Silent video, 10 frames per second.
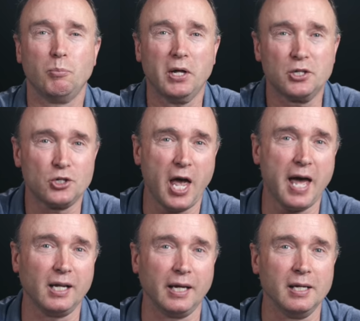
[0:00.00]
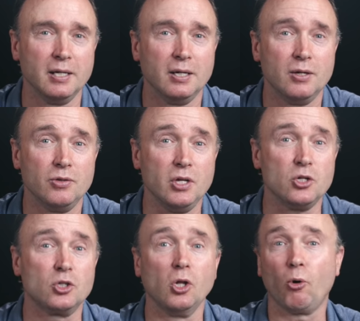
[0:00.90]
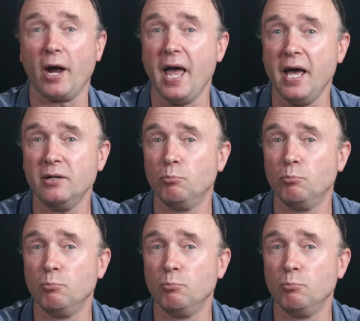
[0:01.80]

But sadly, these lower end,